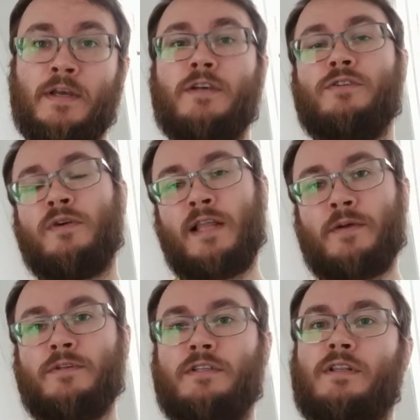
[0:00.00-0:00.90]
So in
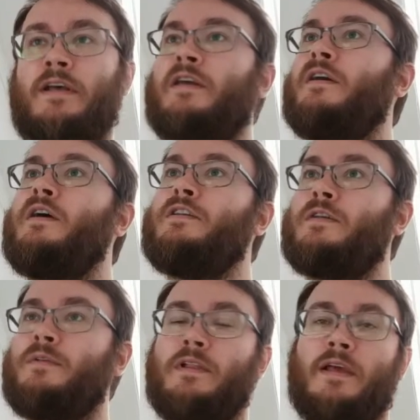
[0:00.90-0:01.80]
languages like
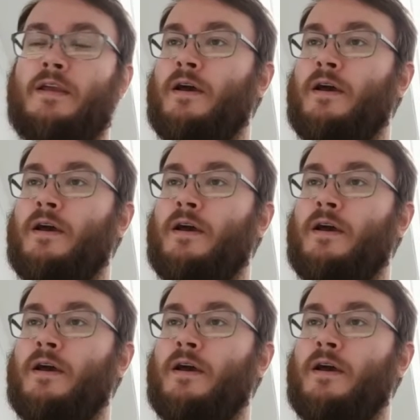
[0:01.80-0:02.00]
something like